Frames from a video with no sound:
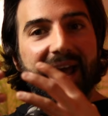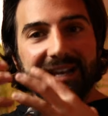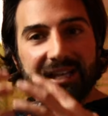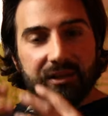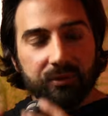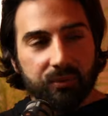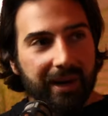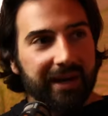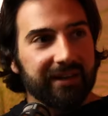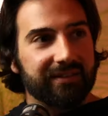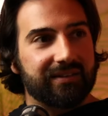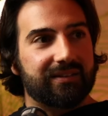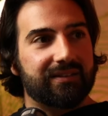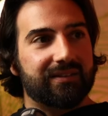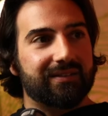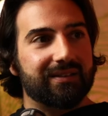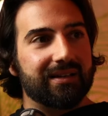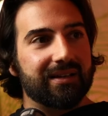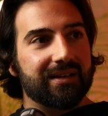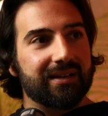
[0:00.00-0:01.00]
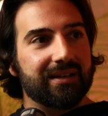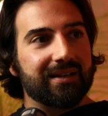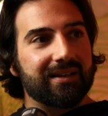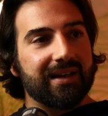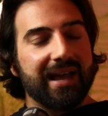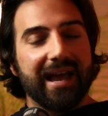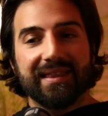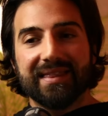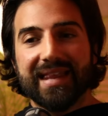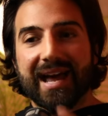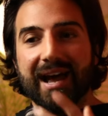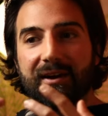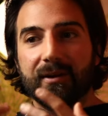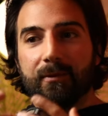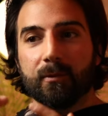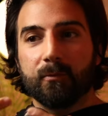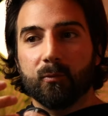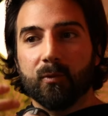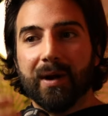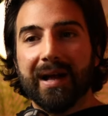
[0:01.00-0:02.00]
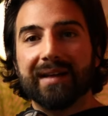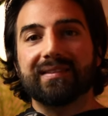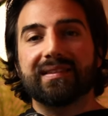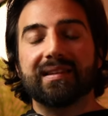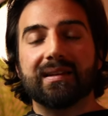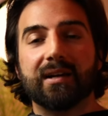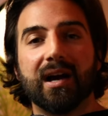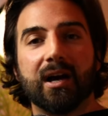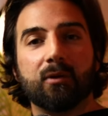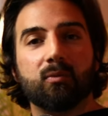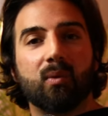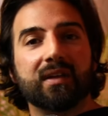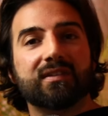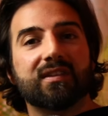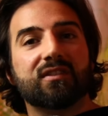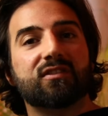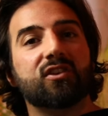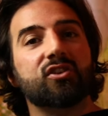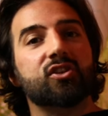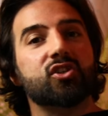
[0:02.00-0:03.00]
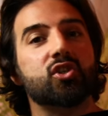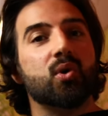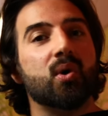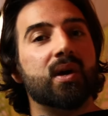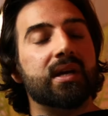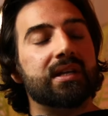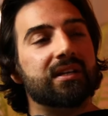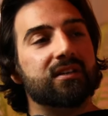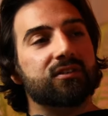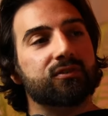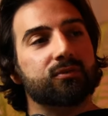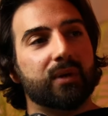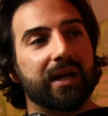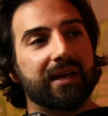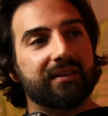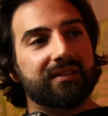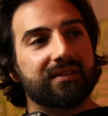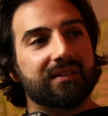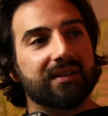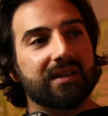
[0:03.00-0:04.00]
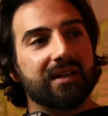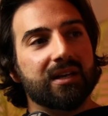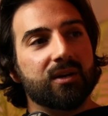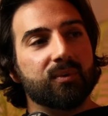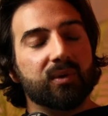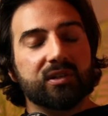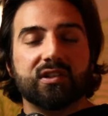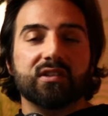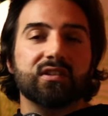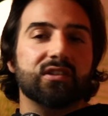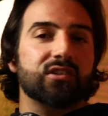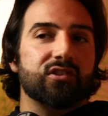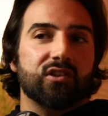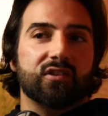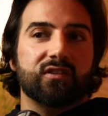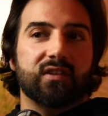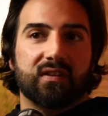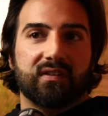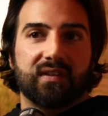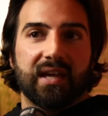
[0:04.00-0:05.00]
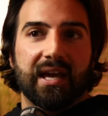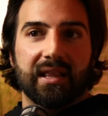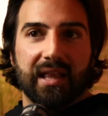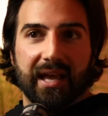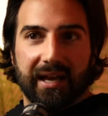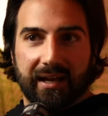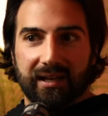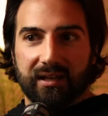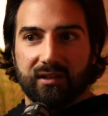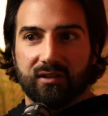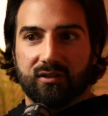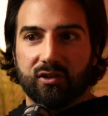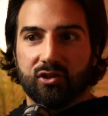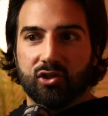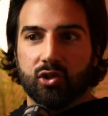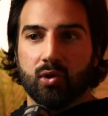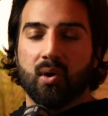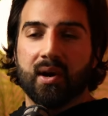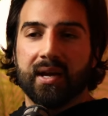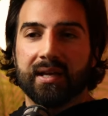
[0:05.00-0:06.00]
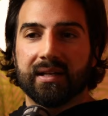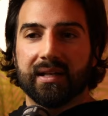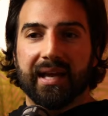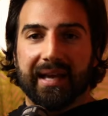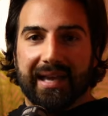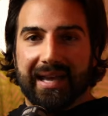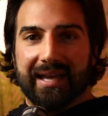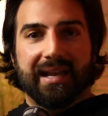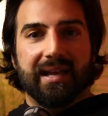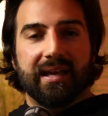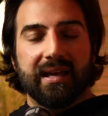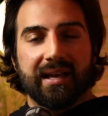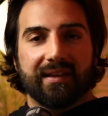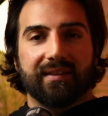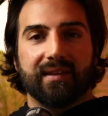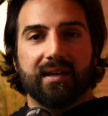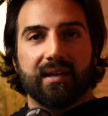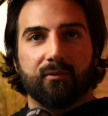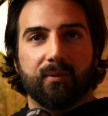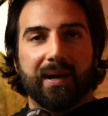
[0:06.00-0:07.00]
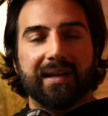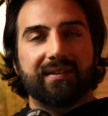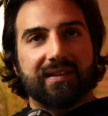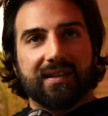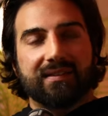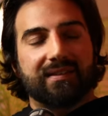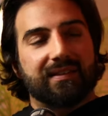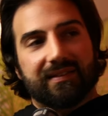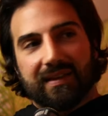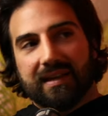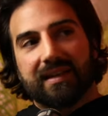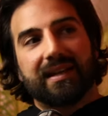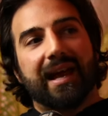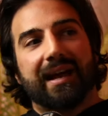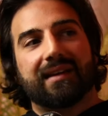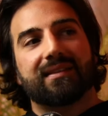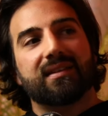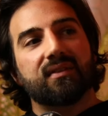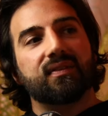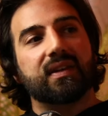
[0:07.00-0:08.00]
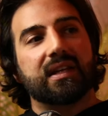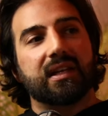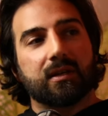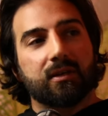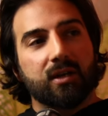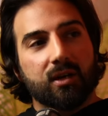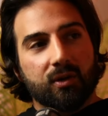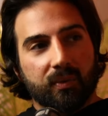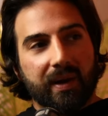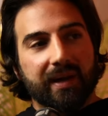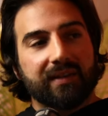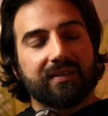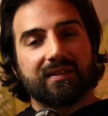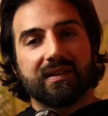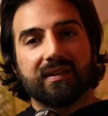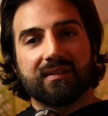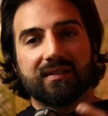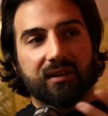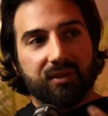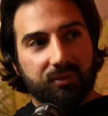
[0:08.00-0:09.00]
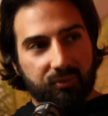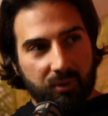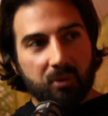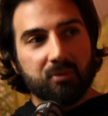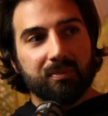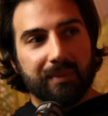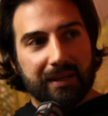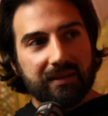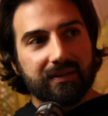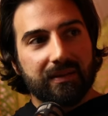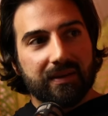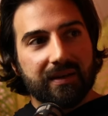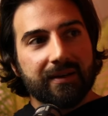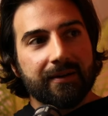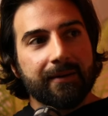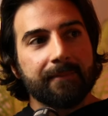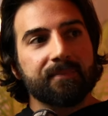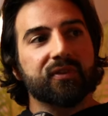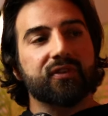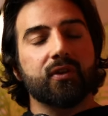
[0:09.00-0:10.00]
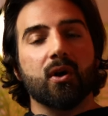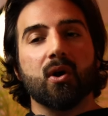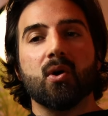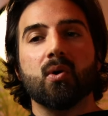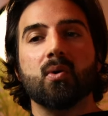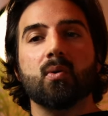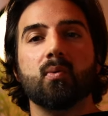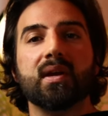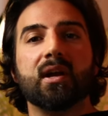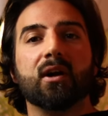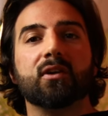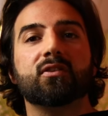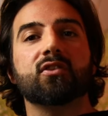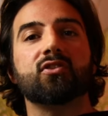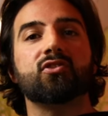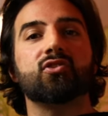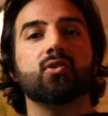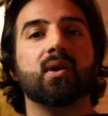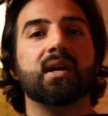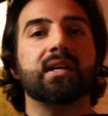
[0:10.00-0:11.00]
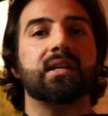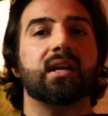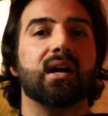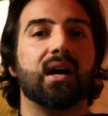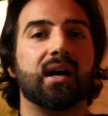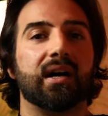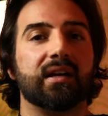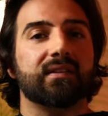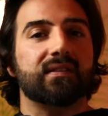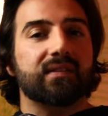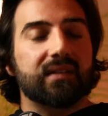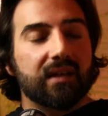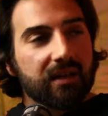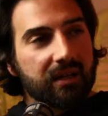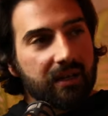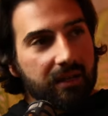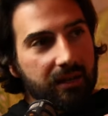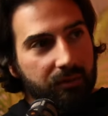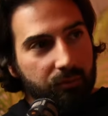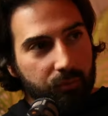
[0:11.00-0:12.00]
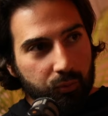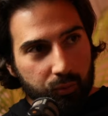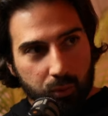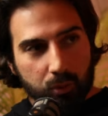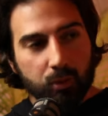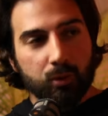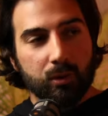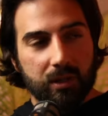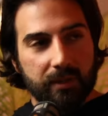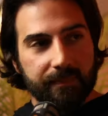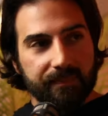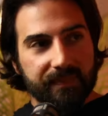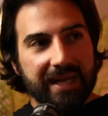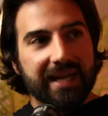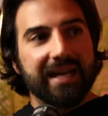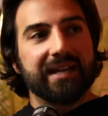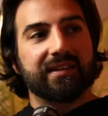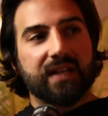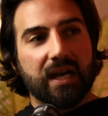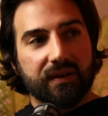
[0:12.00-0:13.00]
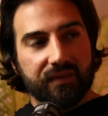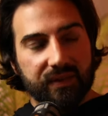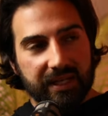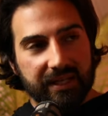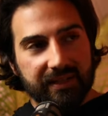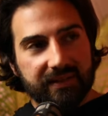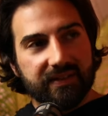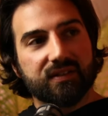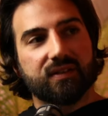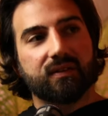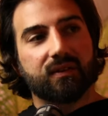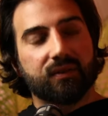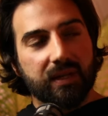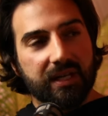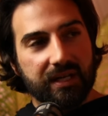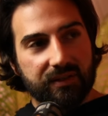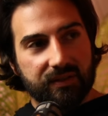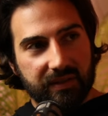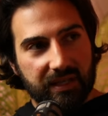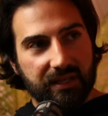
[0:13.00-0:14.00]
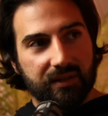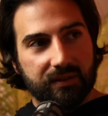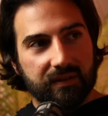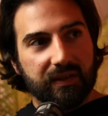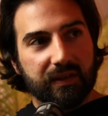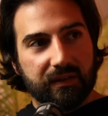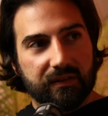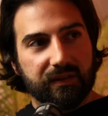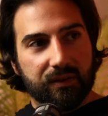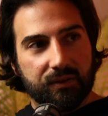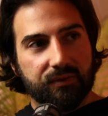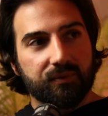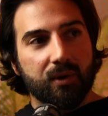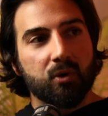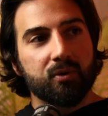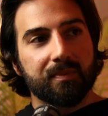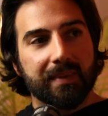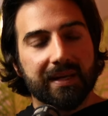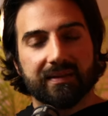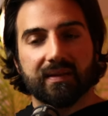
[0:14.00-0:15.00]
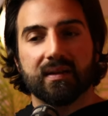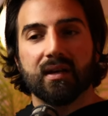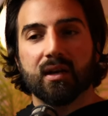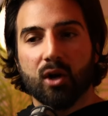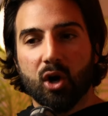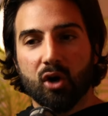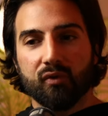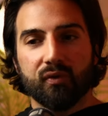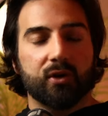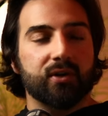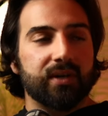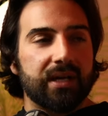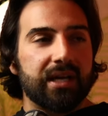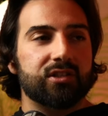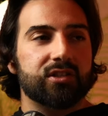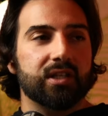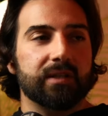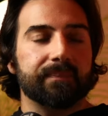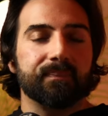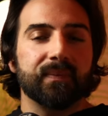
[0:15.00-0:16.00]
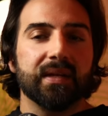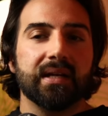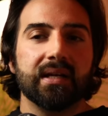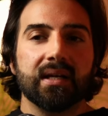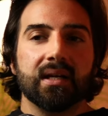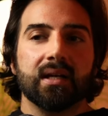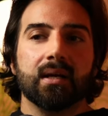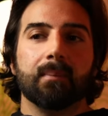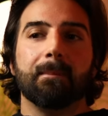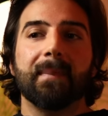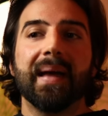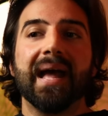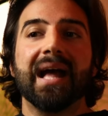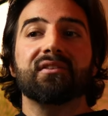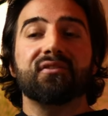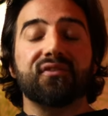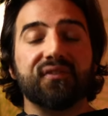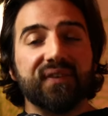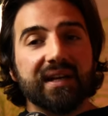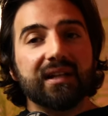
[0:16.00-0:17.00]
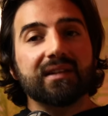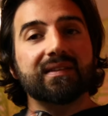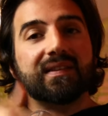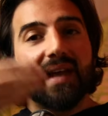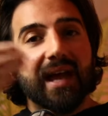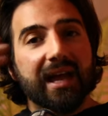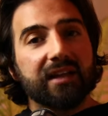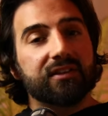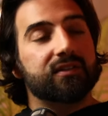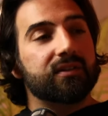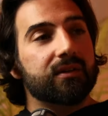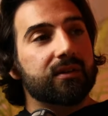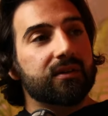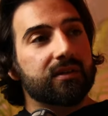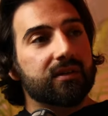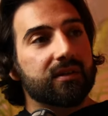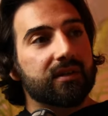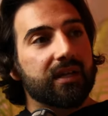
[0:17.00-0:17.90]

and he rests. And that rest, God wants us to join his rest, which isn't just to say like to join like in rest isn't inactivity, rest is enthronement. So we are to join God's rule, his governance, his his his, his enthronement over creation man failed to enter